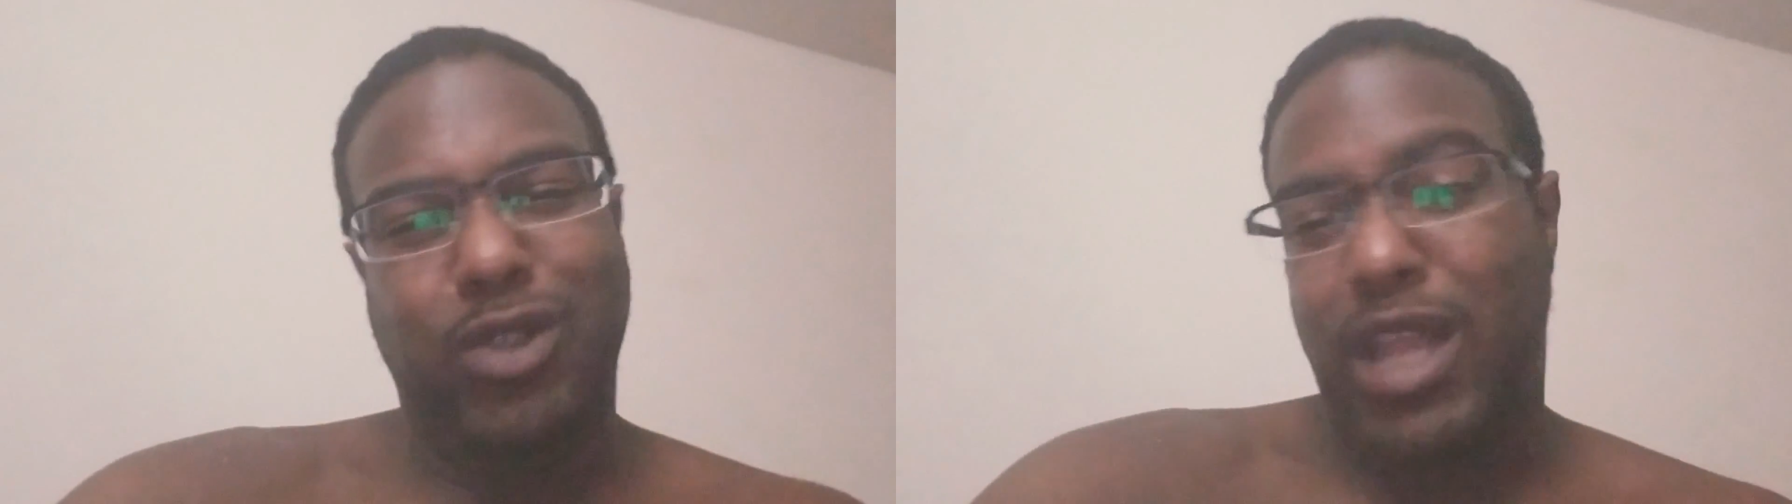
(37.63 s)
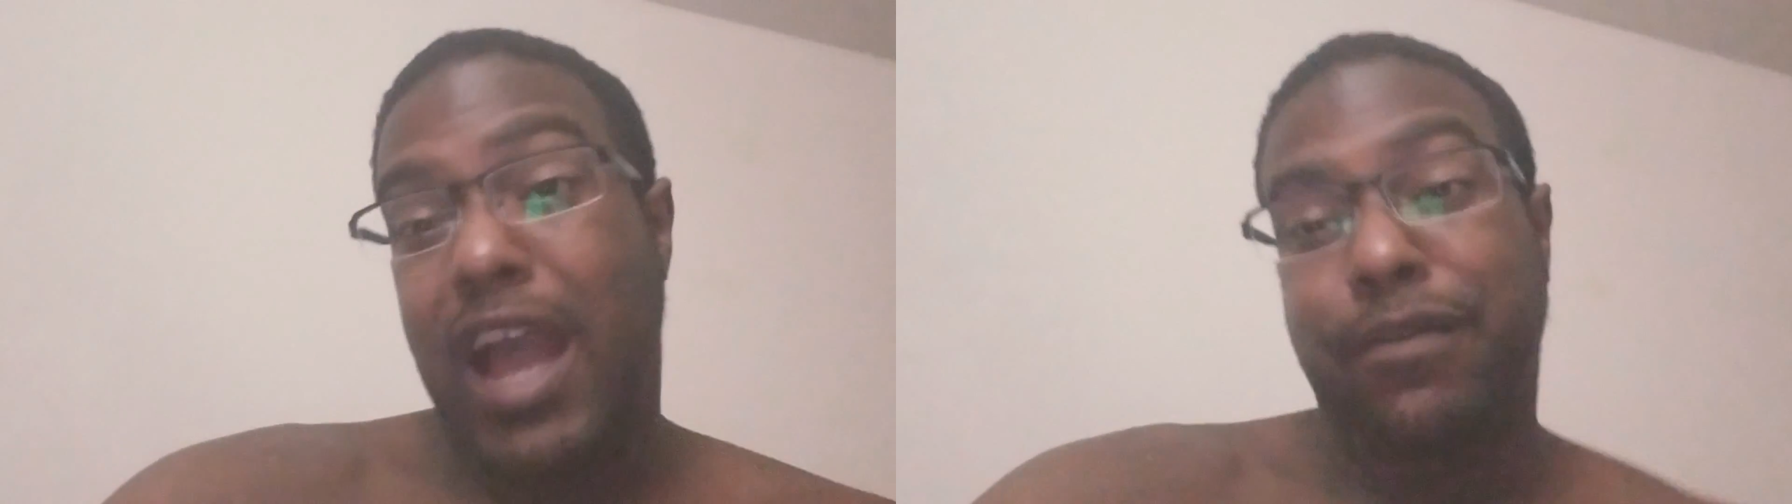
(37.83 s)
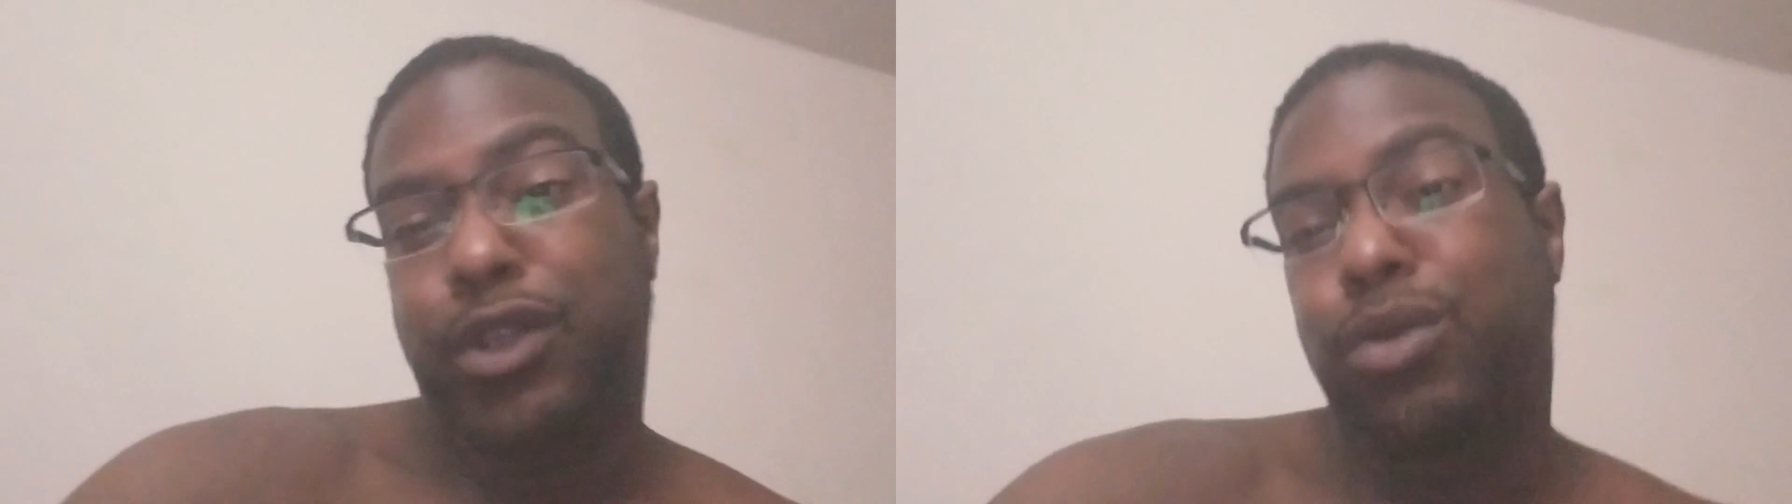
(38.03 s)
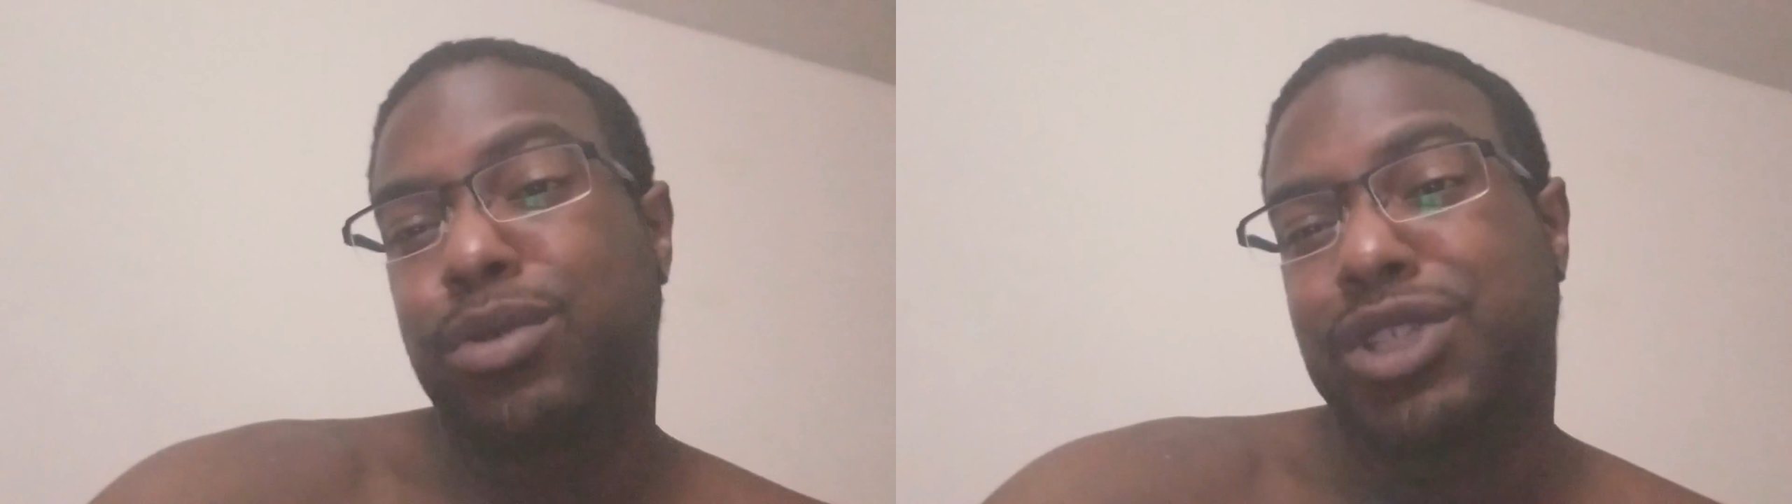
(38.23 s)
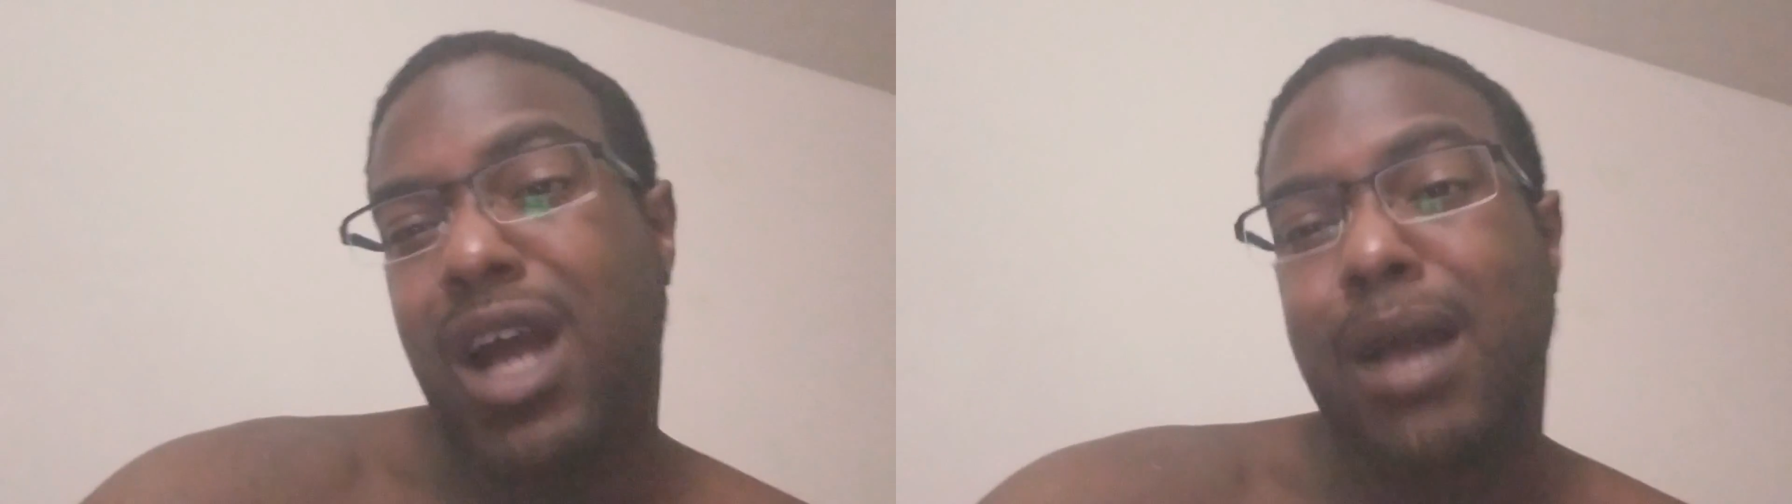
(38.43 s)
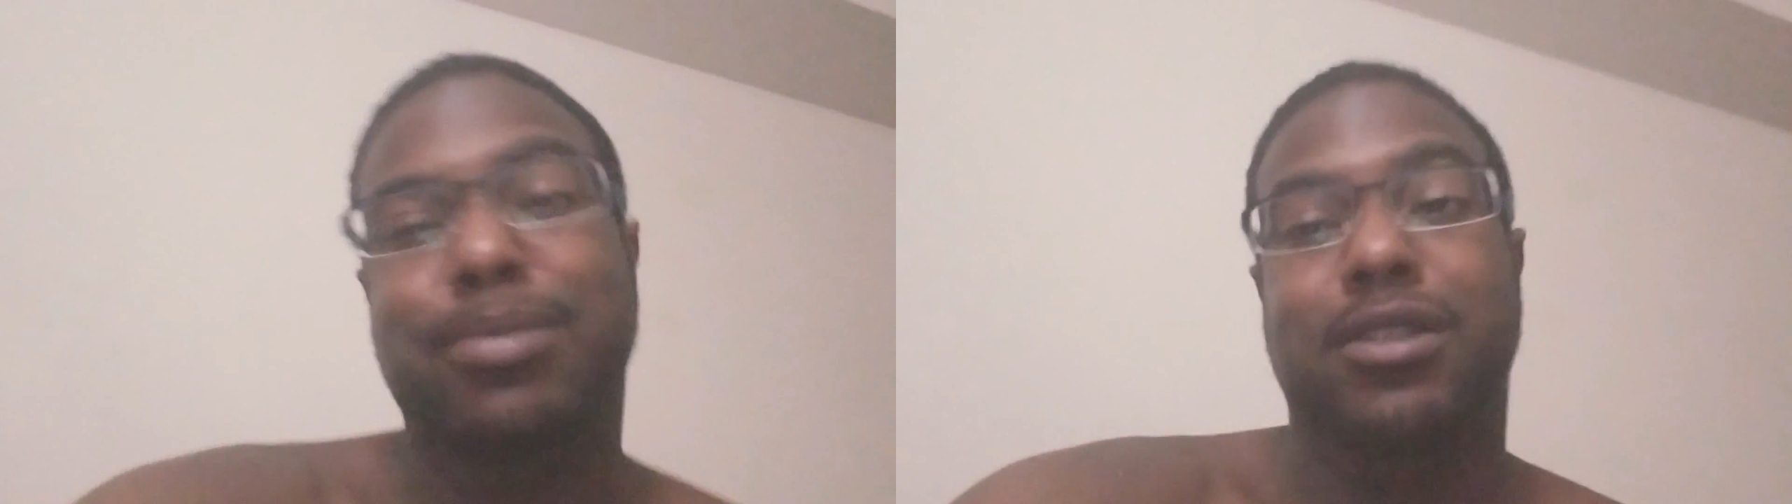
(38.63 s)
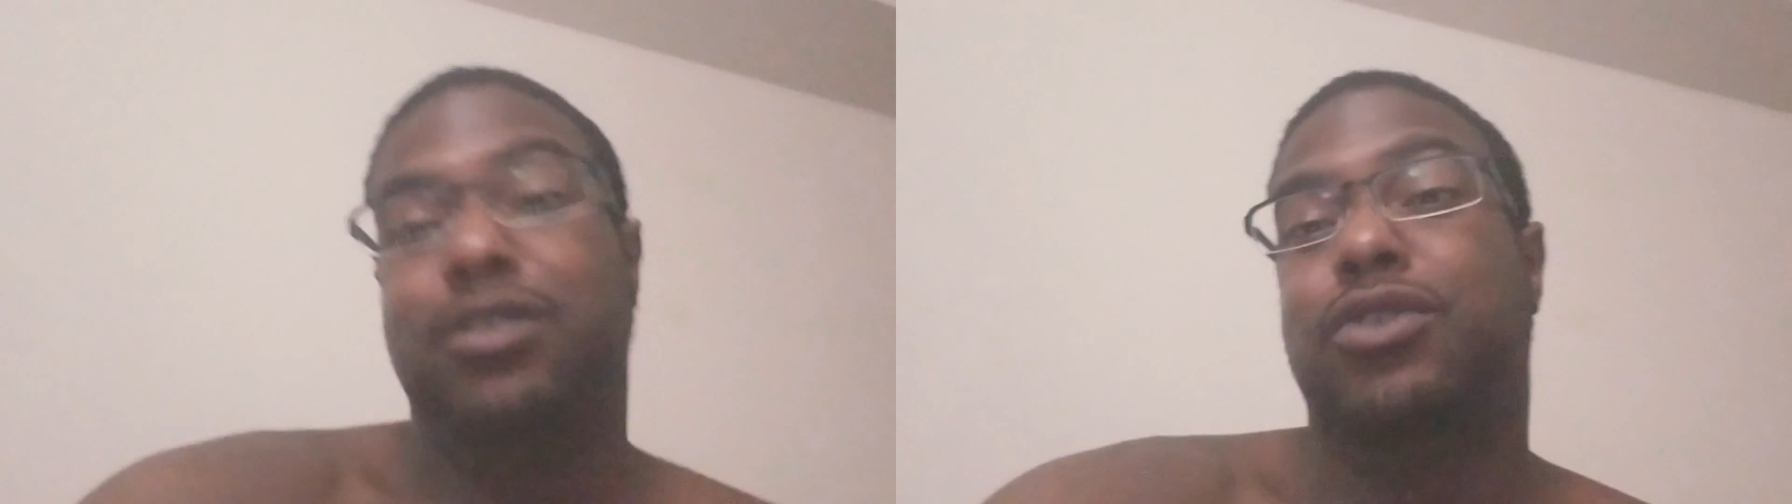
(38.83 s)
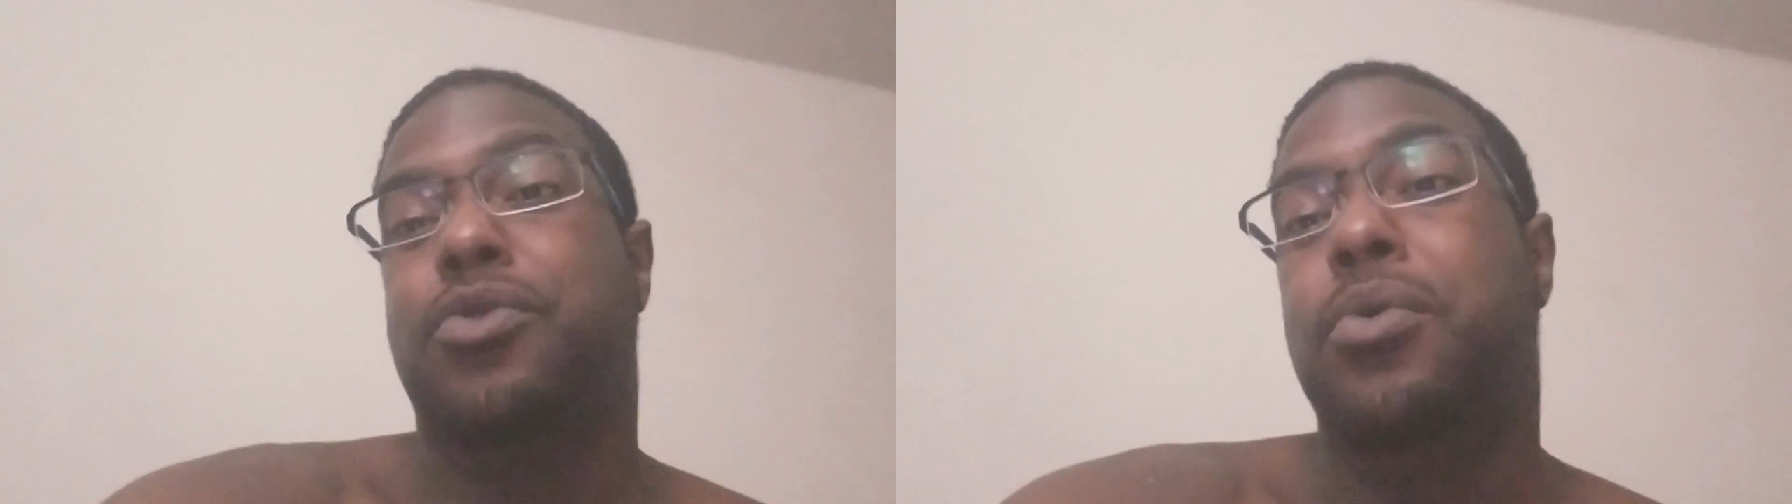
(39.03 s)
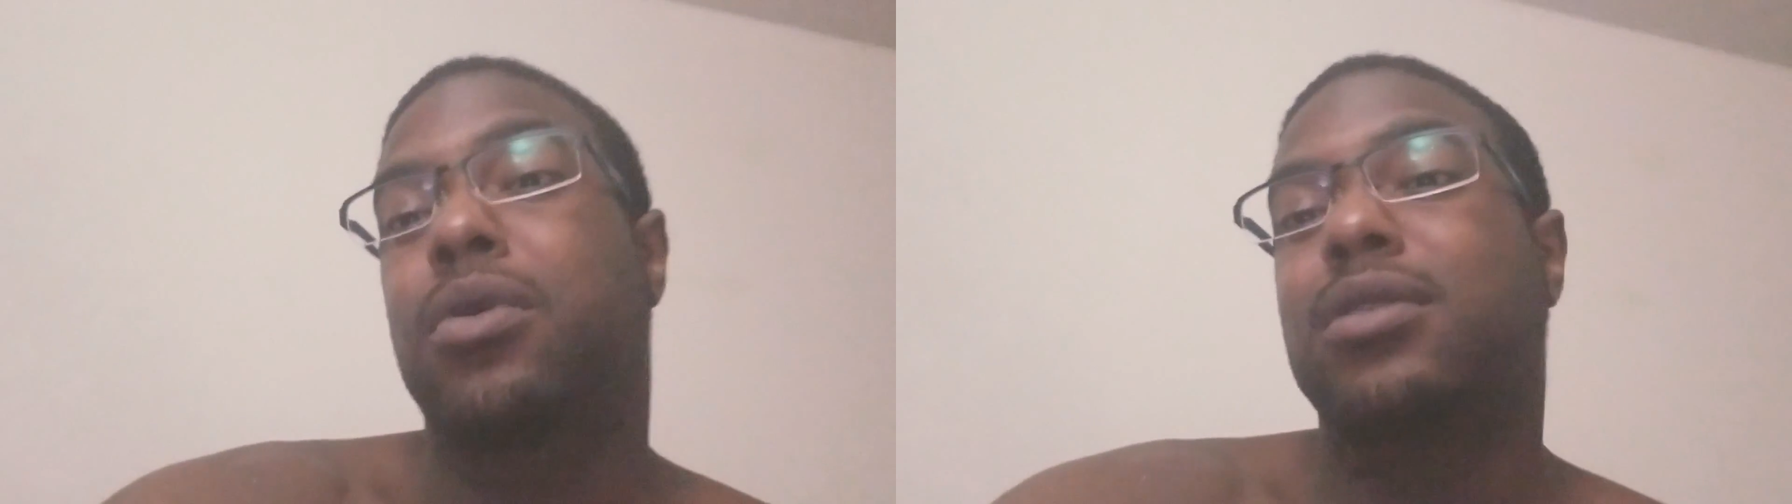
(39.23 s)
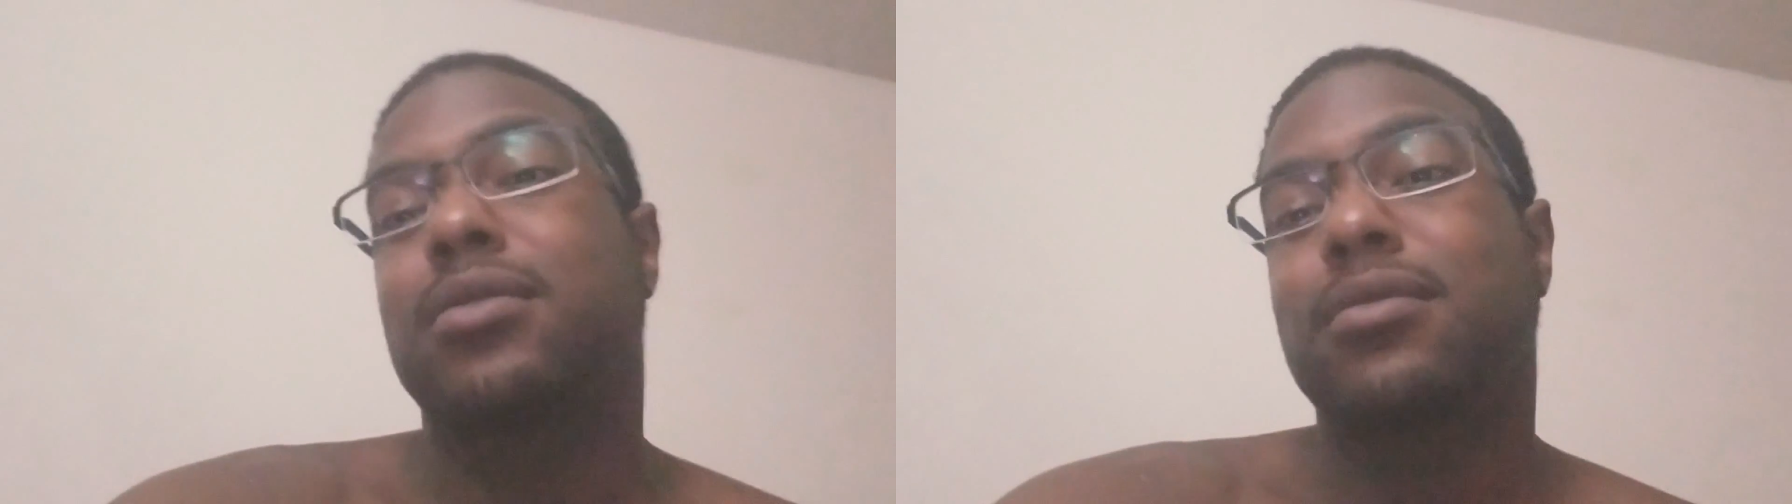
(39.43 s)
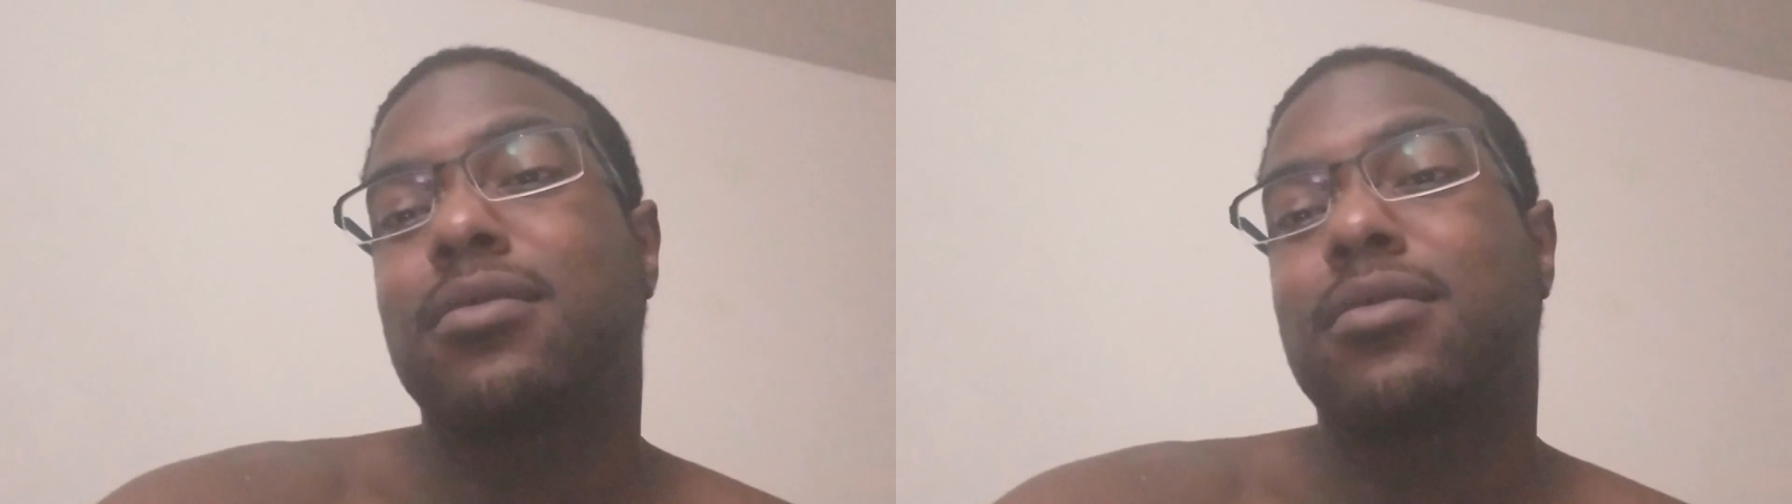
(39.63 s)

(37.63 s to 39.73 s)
have two jobs in school,